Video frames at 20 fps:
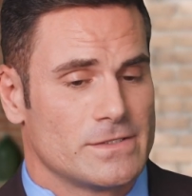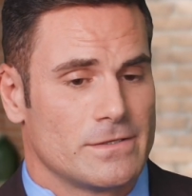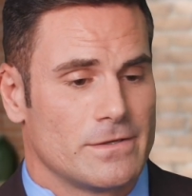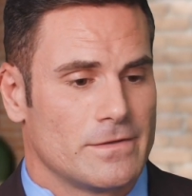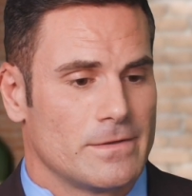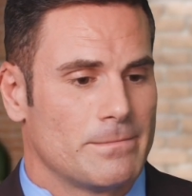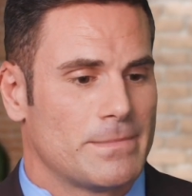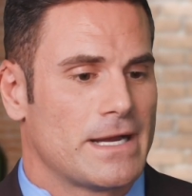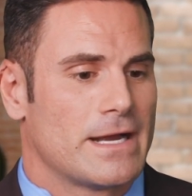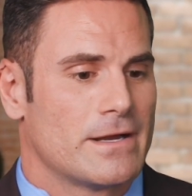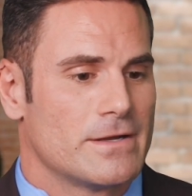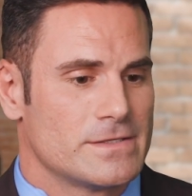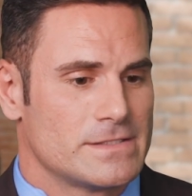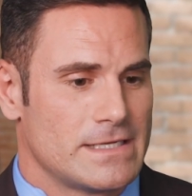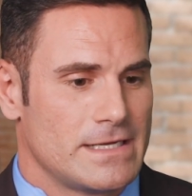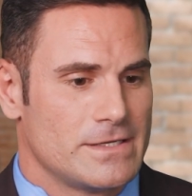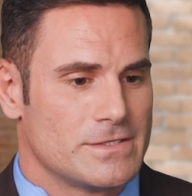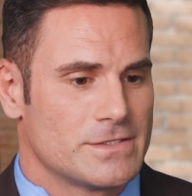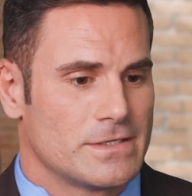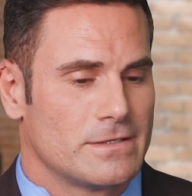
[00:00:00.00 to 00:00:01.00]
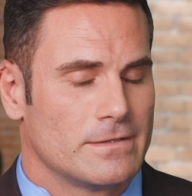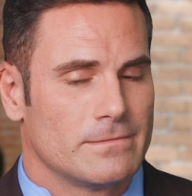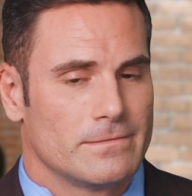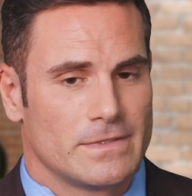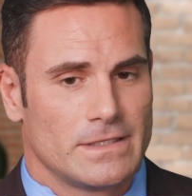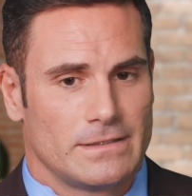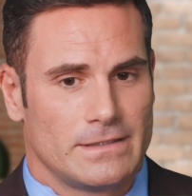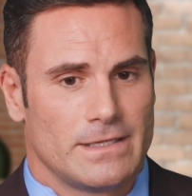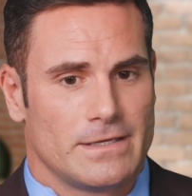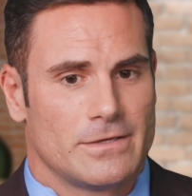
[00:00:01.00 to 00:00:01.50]
You know, the buyer's agent,
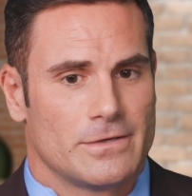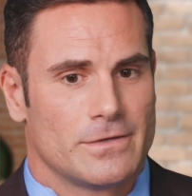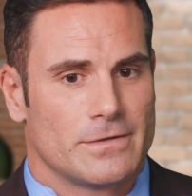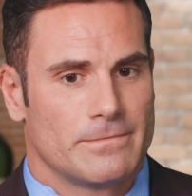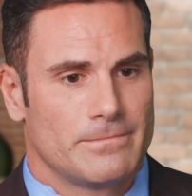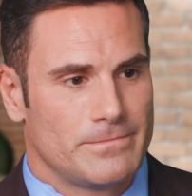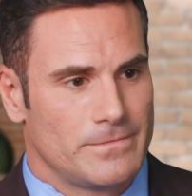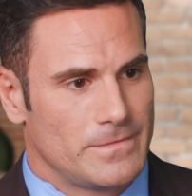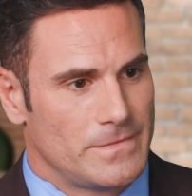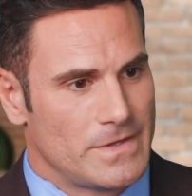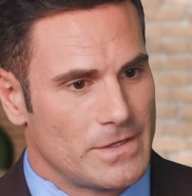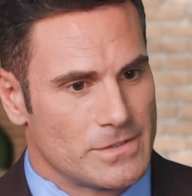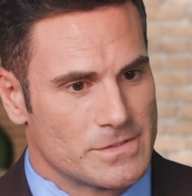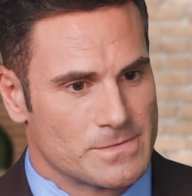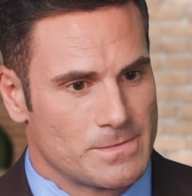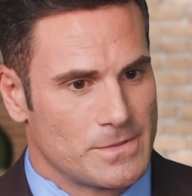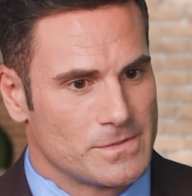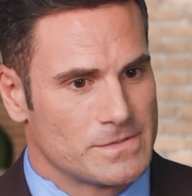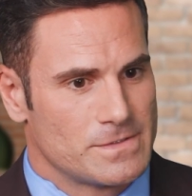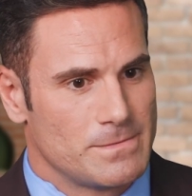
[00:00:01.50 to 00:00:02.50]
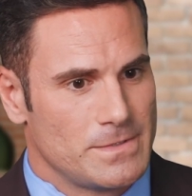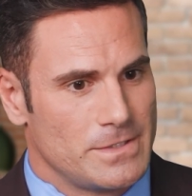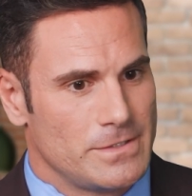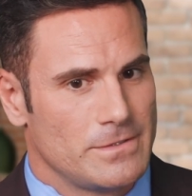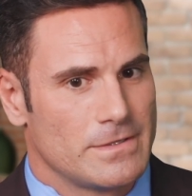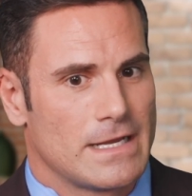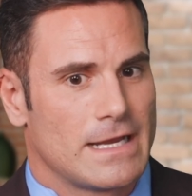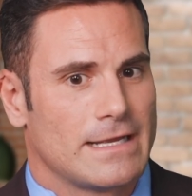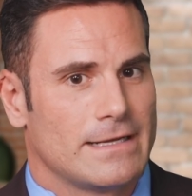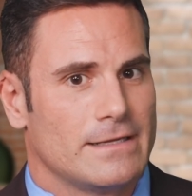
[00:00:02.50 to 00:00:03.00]
the lender, they're supposed to be
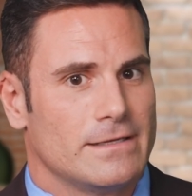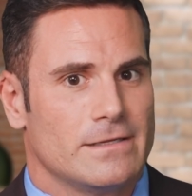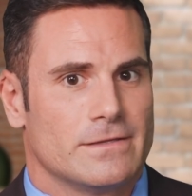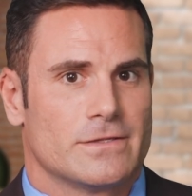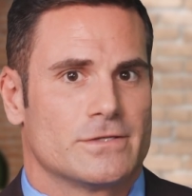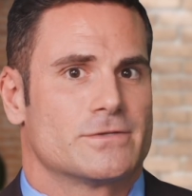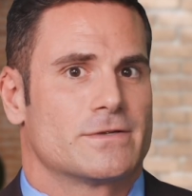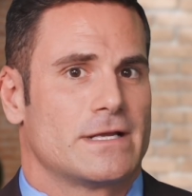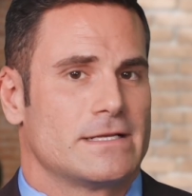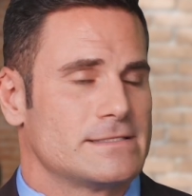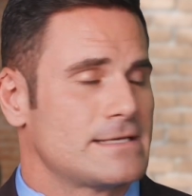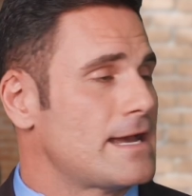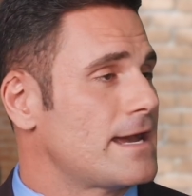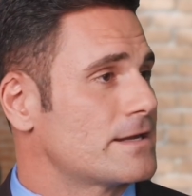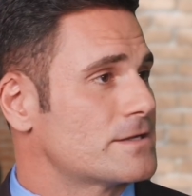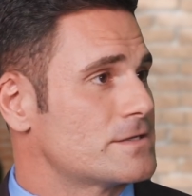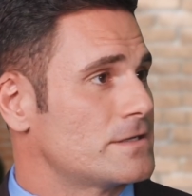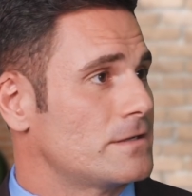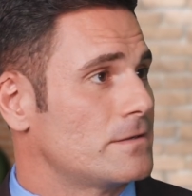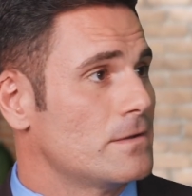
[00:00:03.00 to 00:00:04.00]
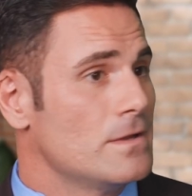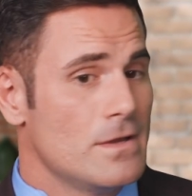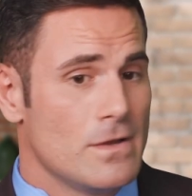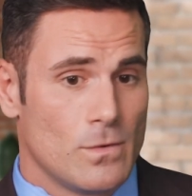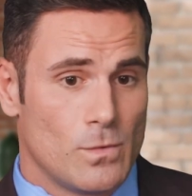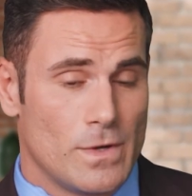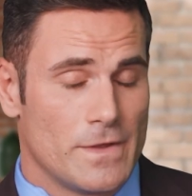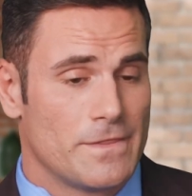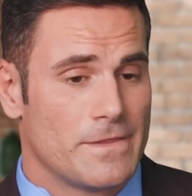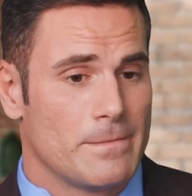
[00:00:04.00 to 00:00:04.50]
united in the transaction
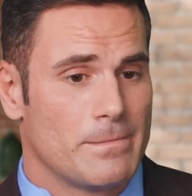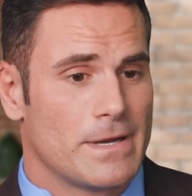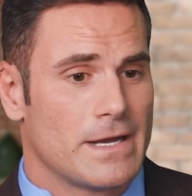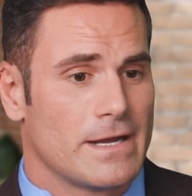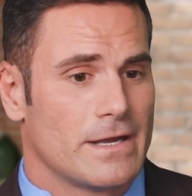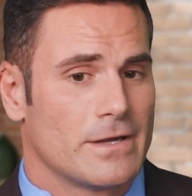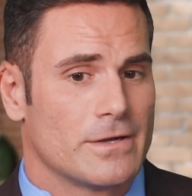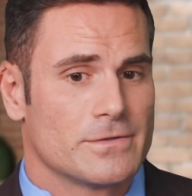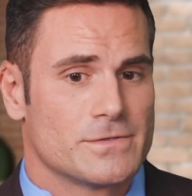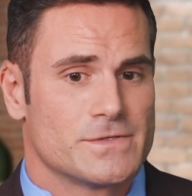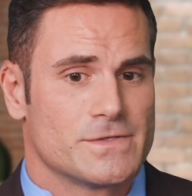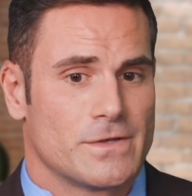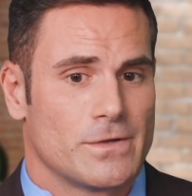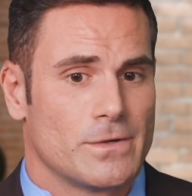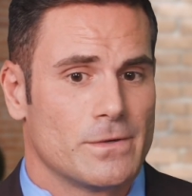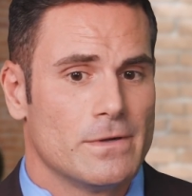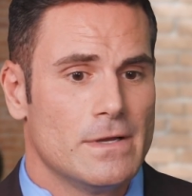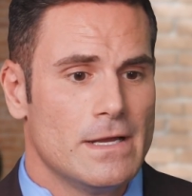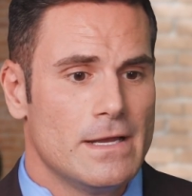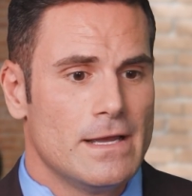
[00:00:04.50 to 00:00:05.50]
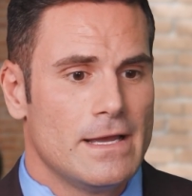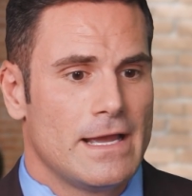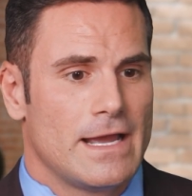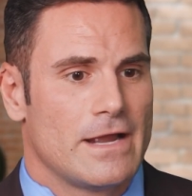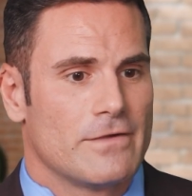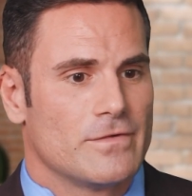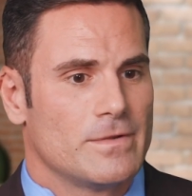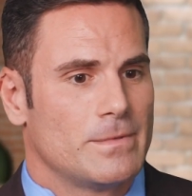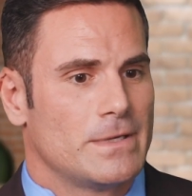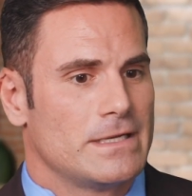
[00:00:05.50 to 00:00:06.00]
with the buyer, so
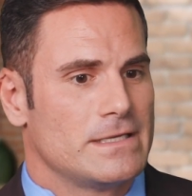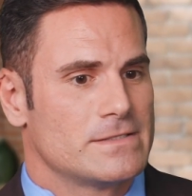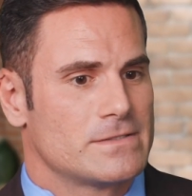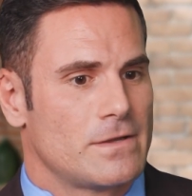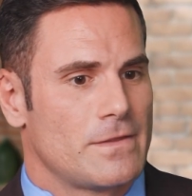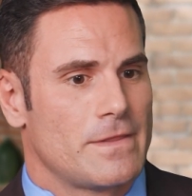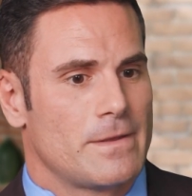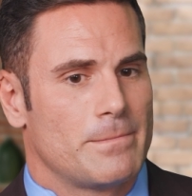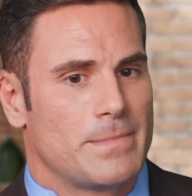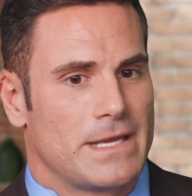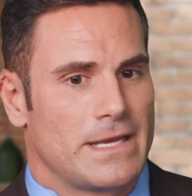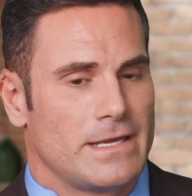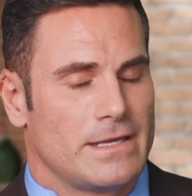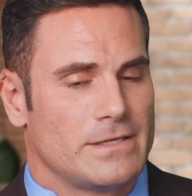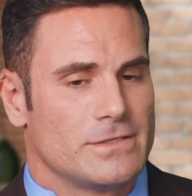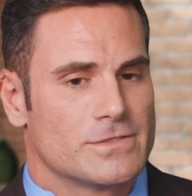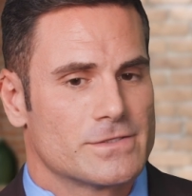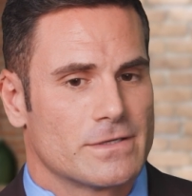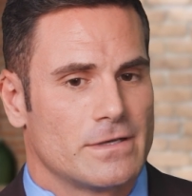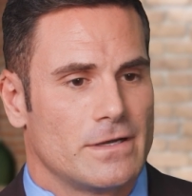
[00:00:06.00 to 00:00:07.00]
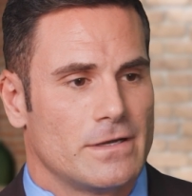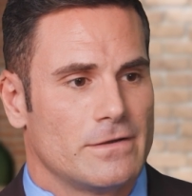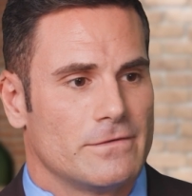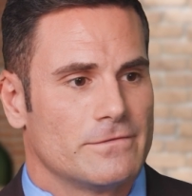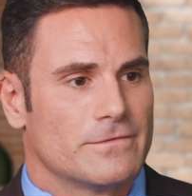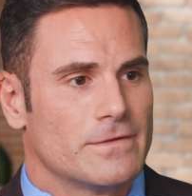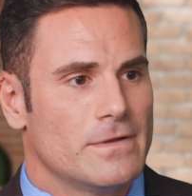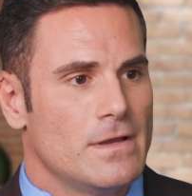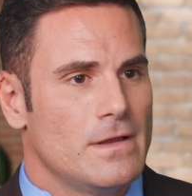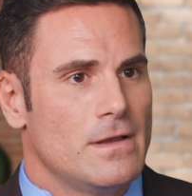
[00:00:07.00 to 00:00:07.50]
everybody's on the page
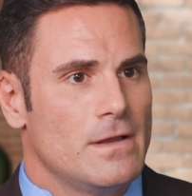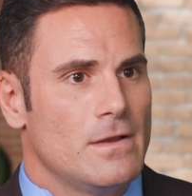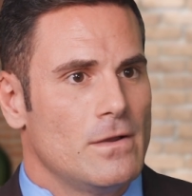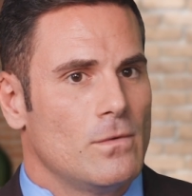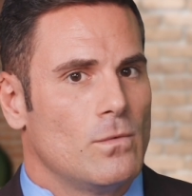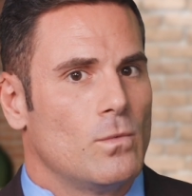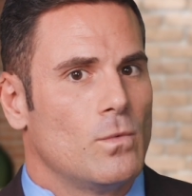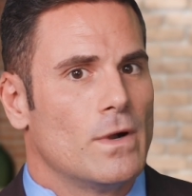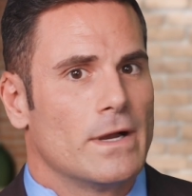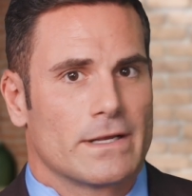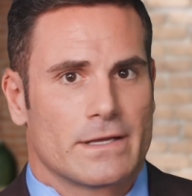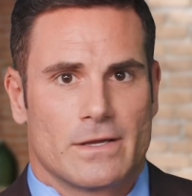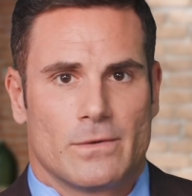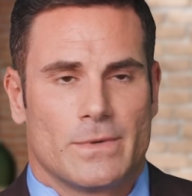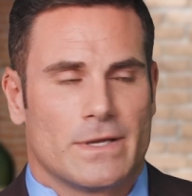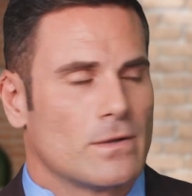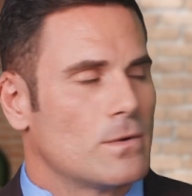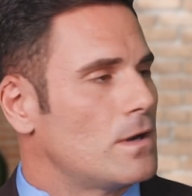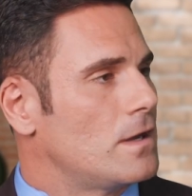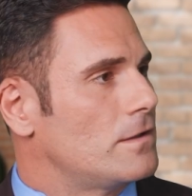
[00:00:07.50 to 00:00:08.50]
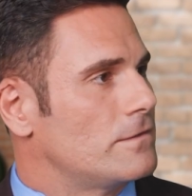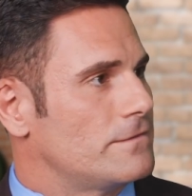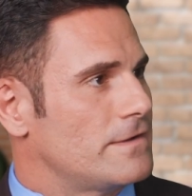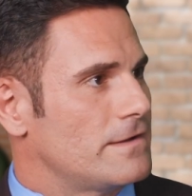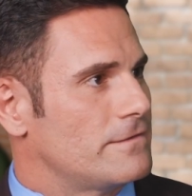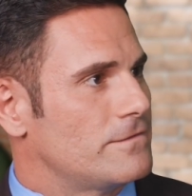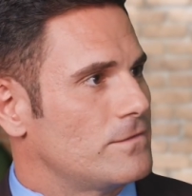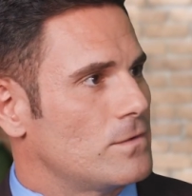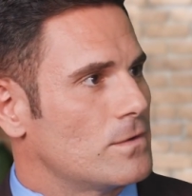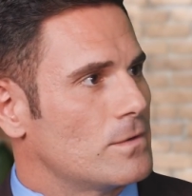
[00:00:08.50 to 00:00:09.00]
of what can we
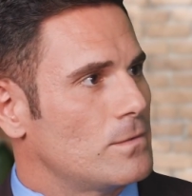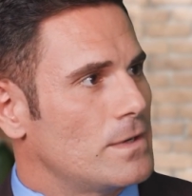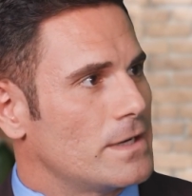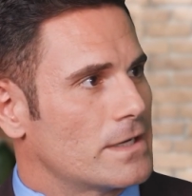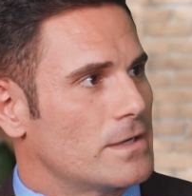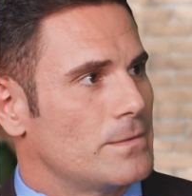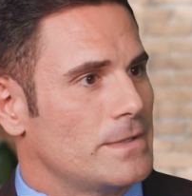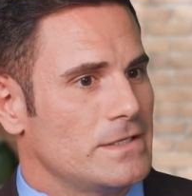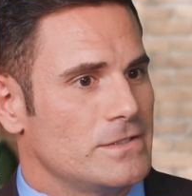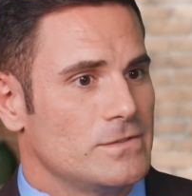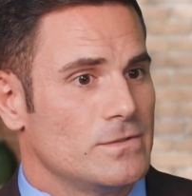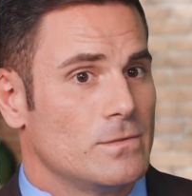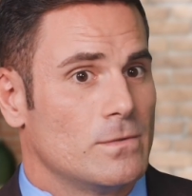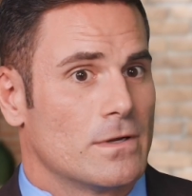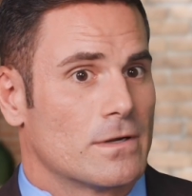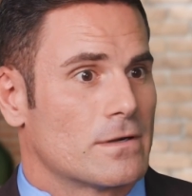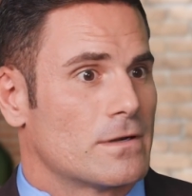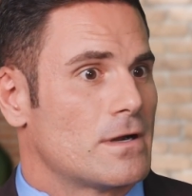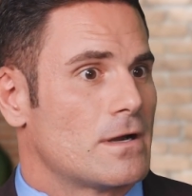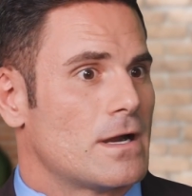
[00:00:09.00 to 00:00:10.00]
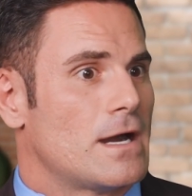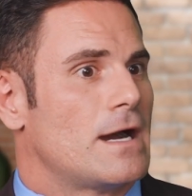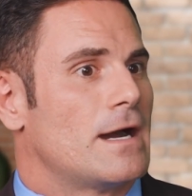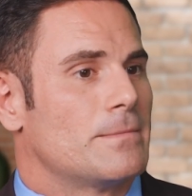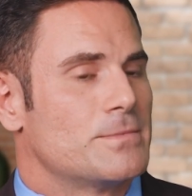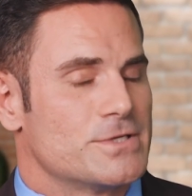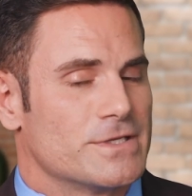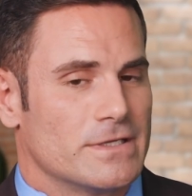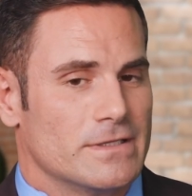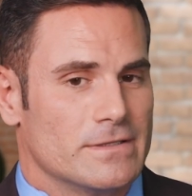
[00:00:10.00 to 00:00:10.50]
qualify for, what can we do, what are our
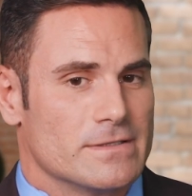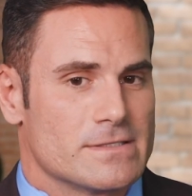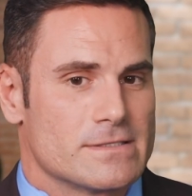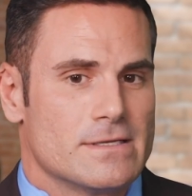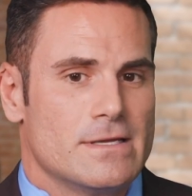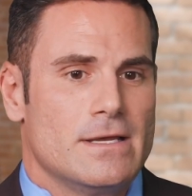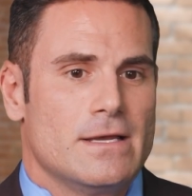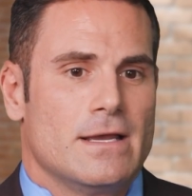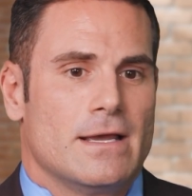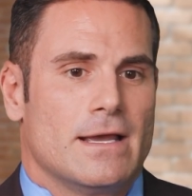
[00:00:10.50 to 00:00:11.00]
options.